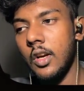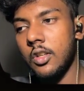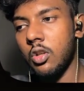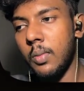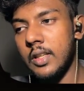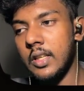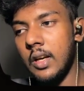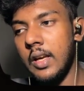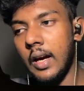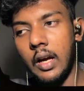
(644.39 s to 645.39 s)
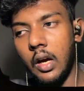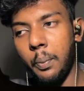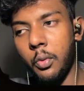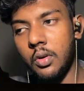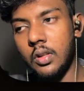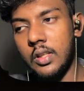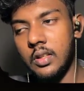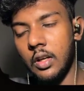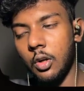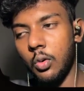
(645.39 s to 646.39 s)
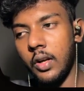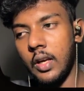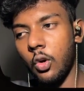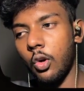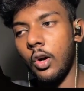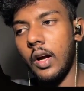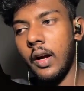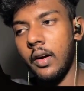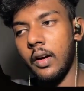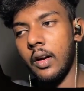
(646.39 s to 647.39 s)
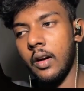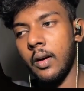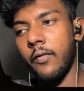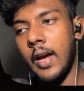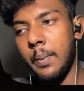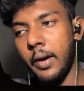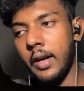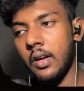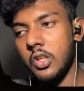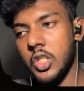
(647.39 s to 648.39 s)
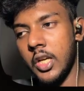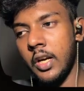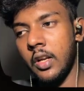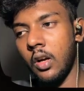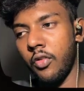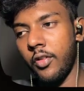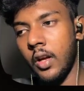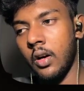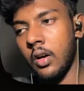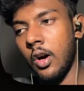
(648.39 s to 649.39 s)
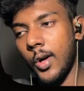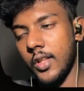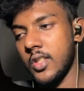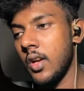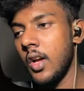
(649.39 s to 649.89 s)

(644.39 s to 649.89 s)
so basically I have put this into like a vibrant shading of orange.